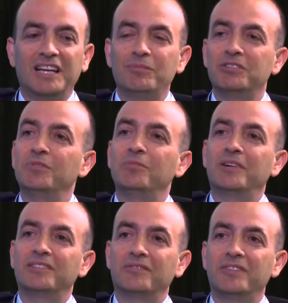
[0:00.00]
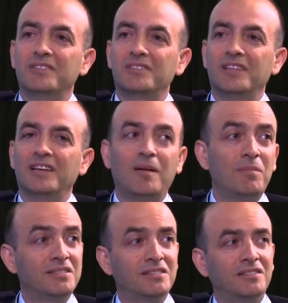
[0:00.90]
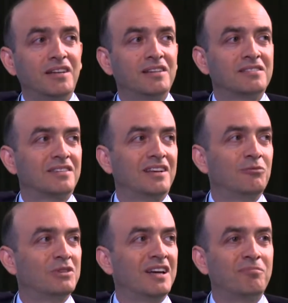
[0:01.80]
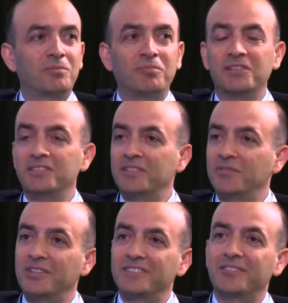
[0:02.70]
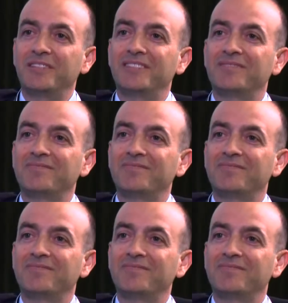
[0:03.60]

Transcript: happy to be part of this amazing settings, what they have prepared here for us today.